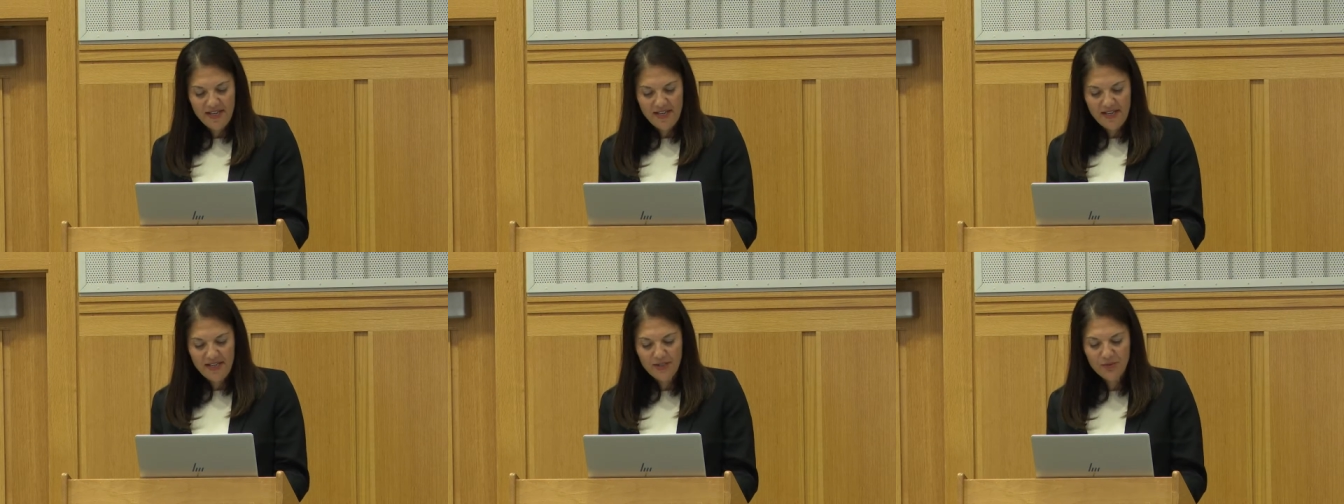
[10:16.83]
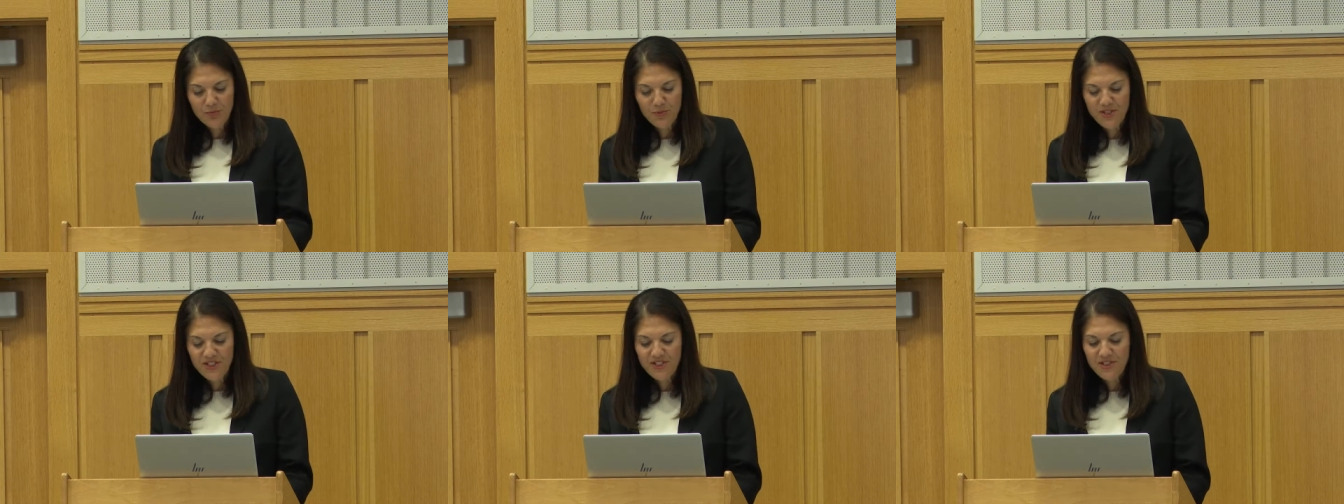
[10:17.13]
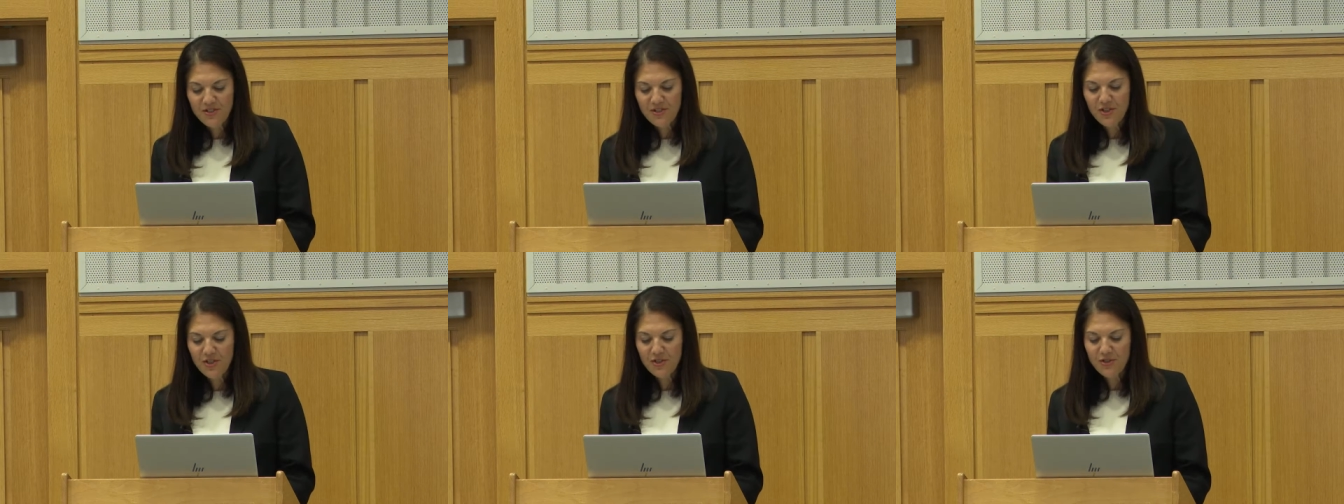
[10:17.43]
In
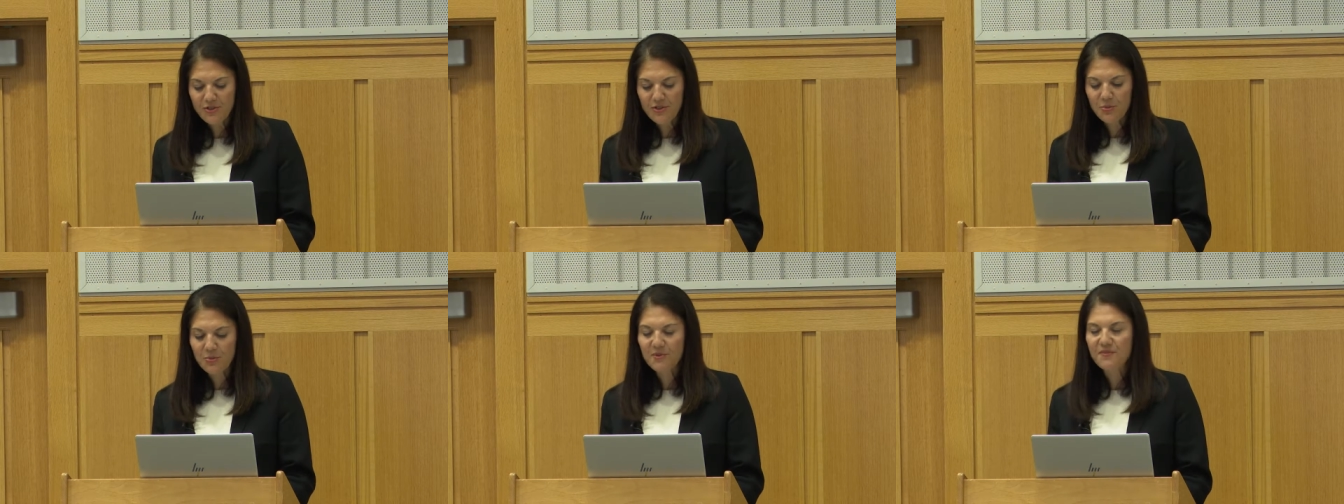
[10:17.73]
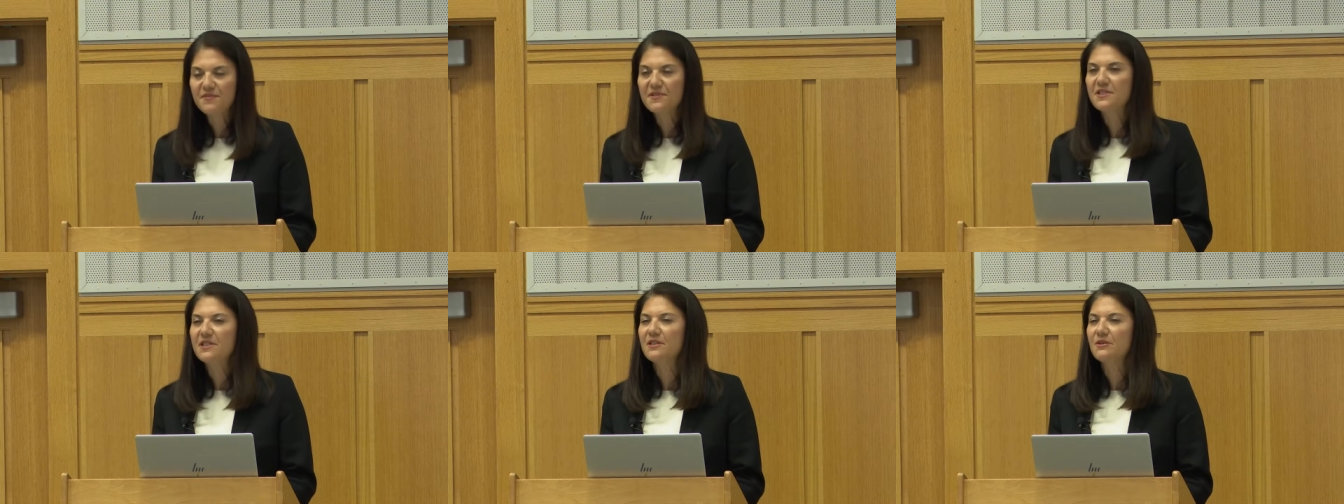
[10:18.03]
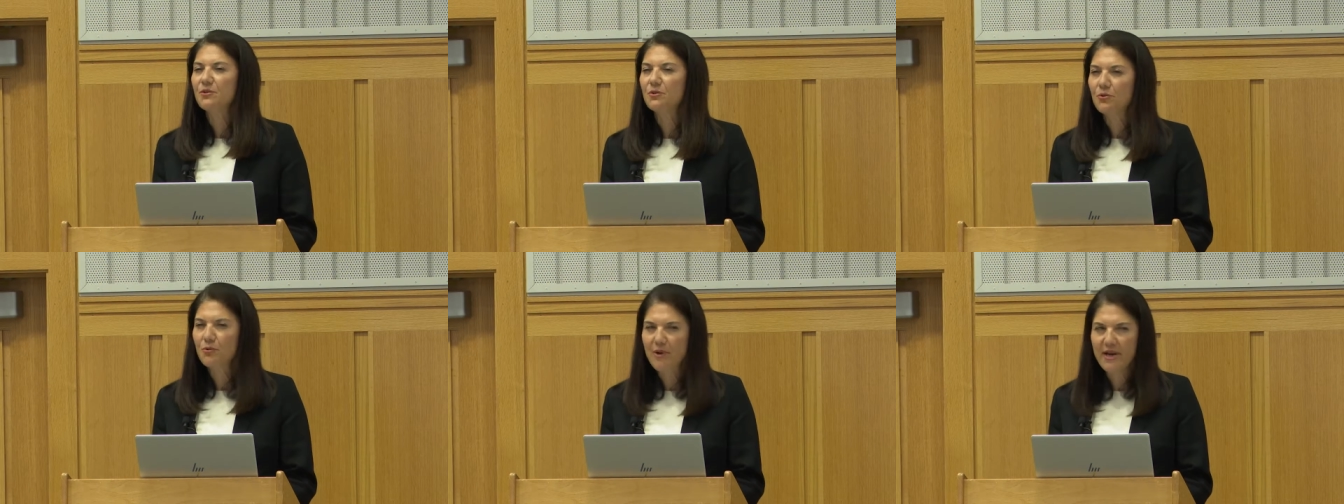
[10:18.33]
recent years, we've
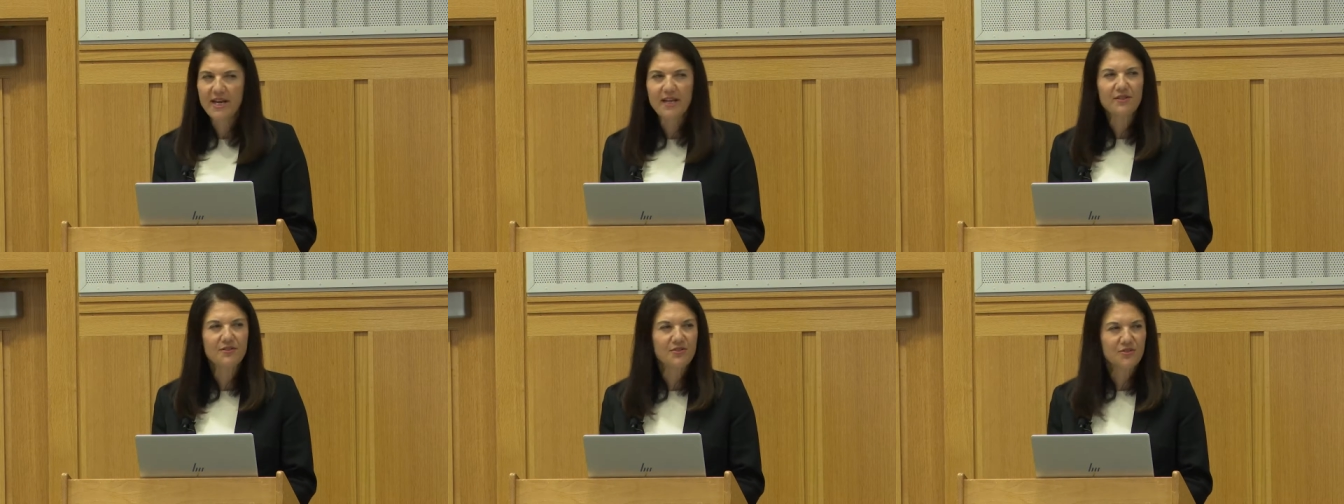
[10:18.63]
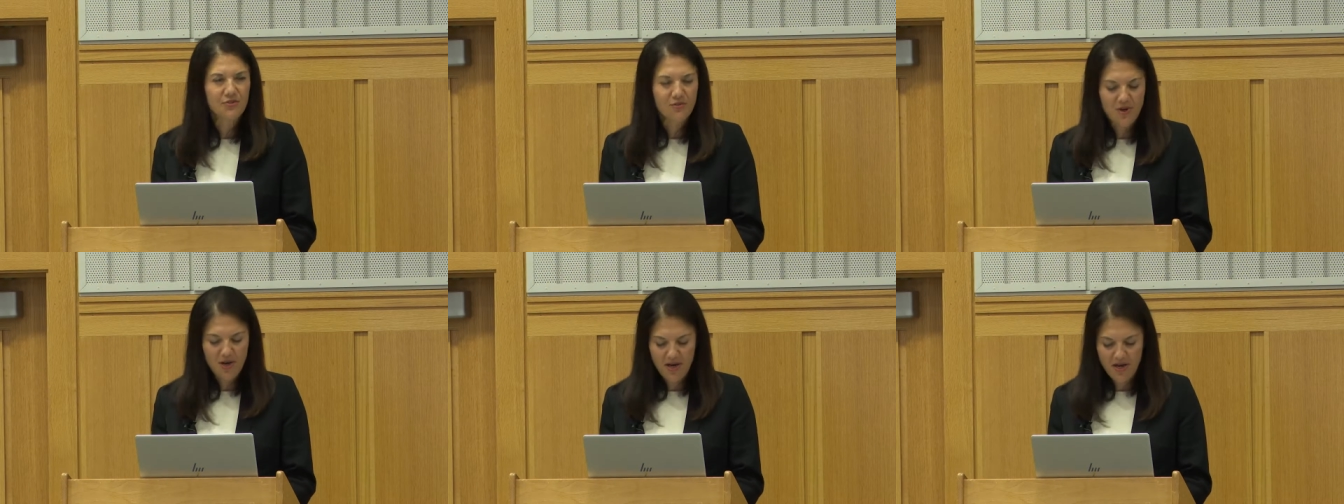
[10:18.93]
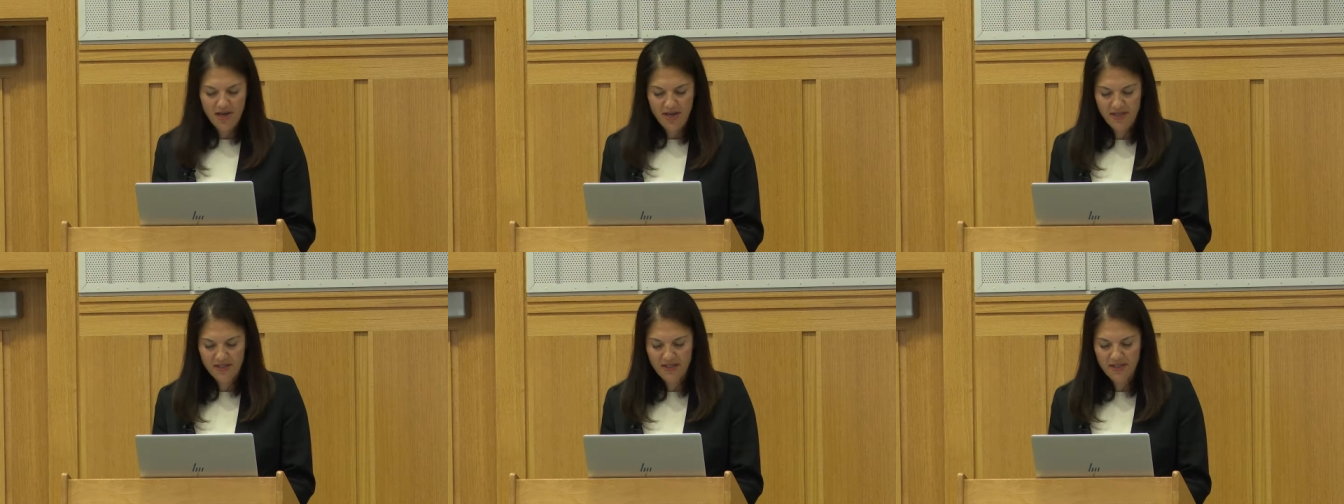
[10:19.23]
seen great
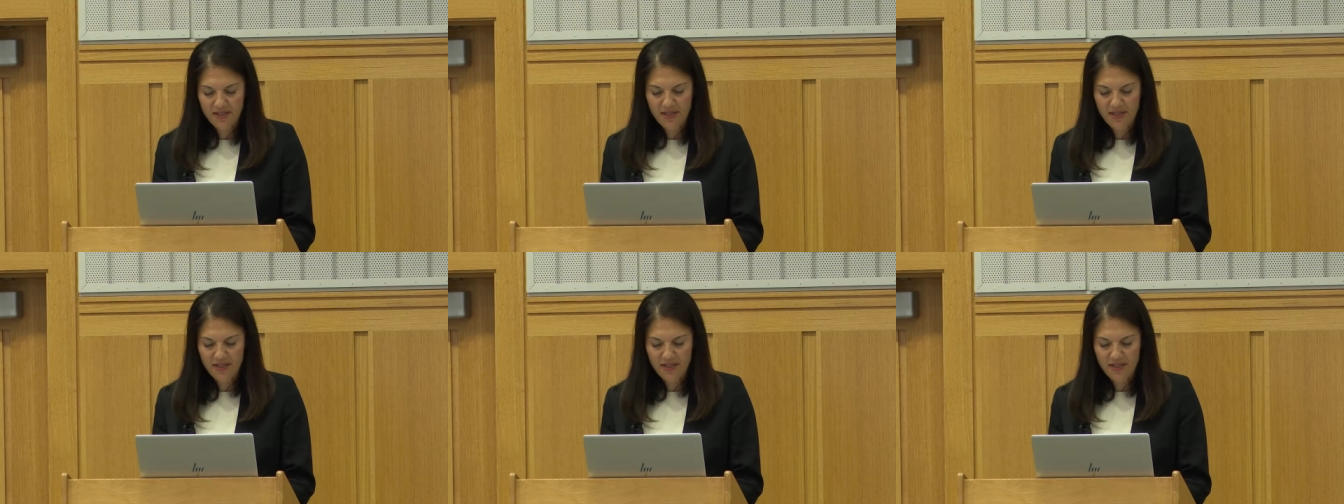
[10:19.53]
strides